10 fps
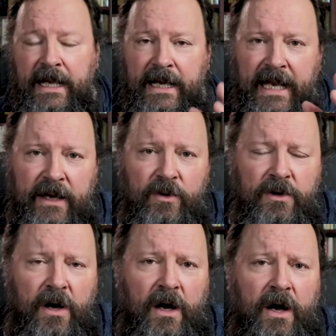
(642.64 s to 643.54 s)

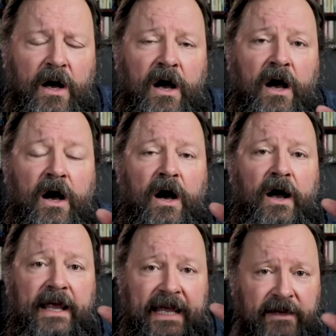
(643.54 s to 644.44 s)
Now,
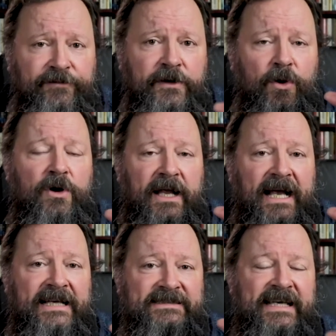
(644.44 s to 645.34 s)
if an
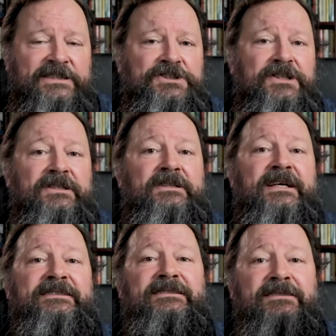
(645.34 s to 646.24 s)
organization
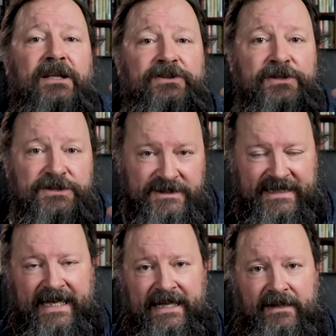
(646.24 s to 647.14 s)
doesn't
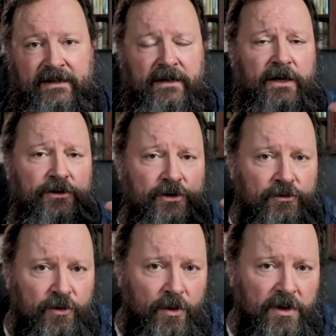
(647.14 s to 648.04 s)
understand the
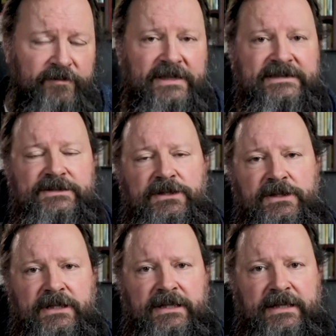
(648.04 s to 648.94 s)
role of
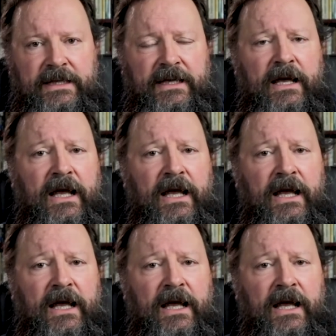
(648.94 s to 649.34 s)
uncertainty,